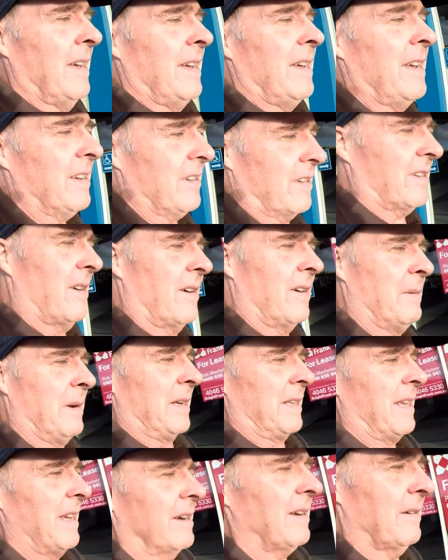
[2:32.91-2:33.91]
Yeah, sorry
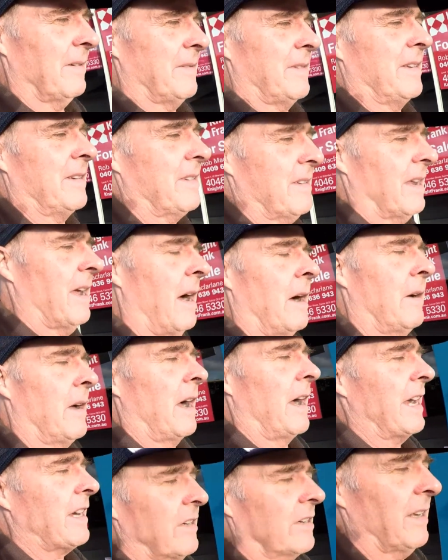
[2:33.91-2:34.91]
about that.
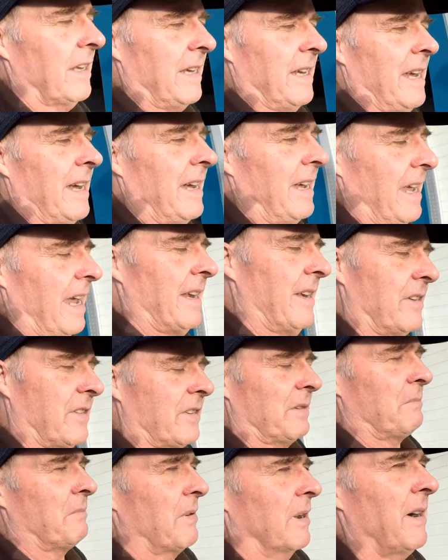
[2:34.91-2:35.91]
I actually had a
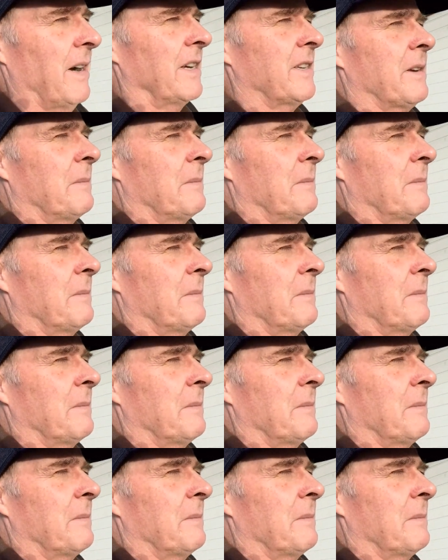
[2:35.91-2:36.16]
surprise.